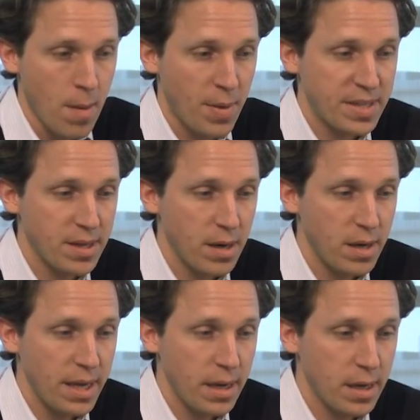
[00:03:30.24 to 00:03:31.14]
But it's not
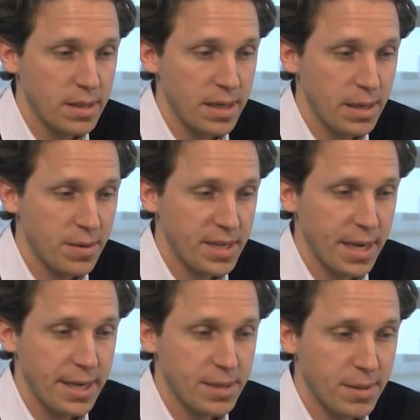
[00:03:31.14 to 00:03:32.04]
only the
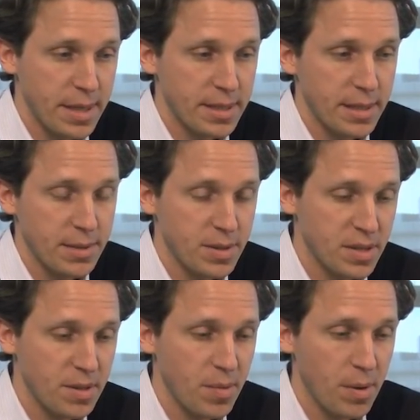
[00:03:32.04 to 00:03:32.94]
increasing interest into
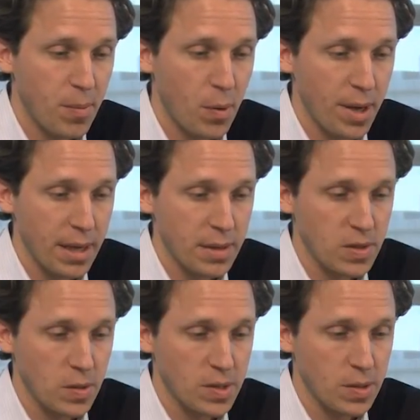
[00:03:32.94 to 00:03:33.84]
sustainability reporting,
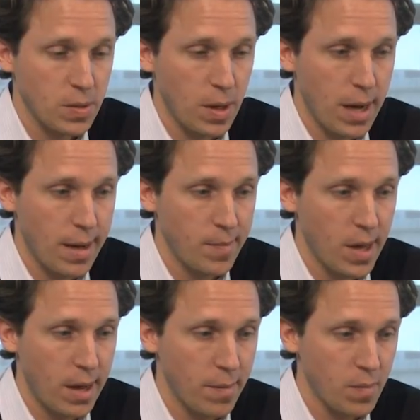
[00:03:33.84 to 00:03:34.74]
it's also
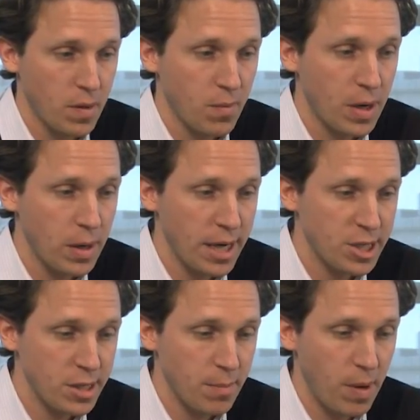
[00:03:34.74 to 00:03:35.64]

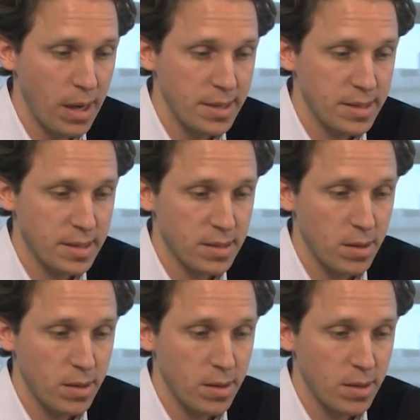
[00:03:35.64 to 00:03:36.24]
regulation and policies.